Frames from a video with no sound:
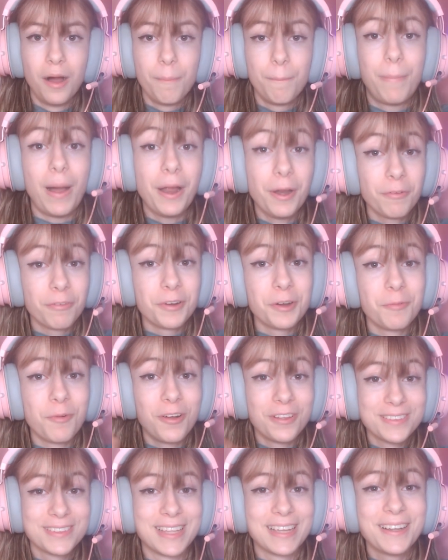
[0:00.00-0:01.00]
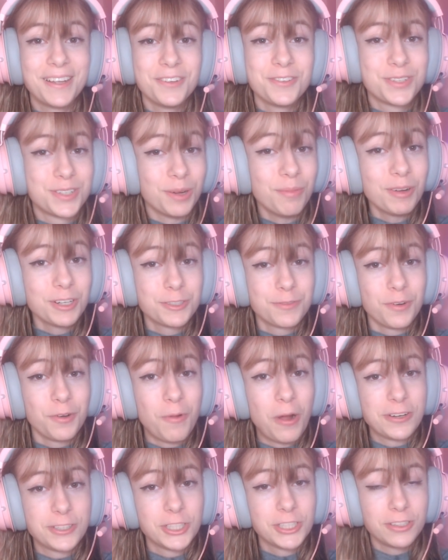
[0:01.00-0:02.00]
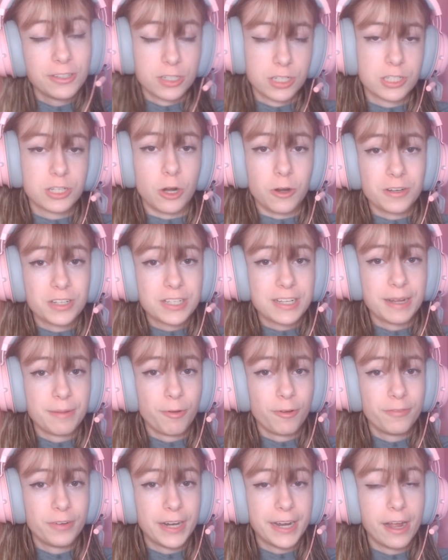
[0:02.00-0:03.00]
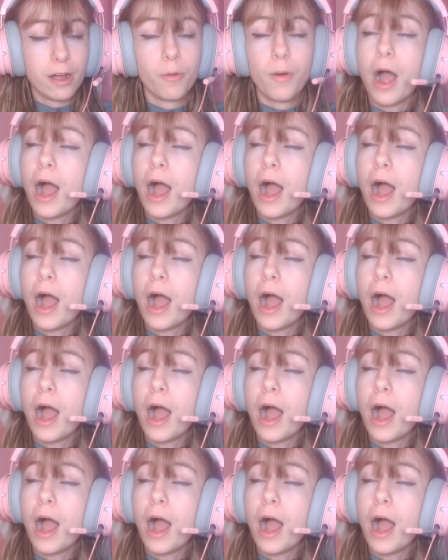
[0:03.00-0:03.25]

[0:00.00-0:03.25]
Bye everyone, thank you so much for watching the Star Stable video.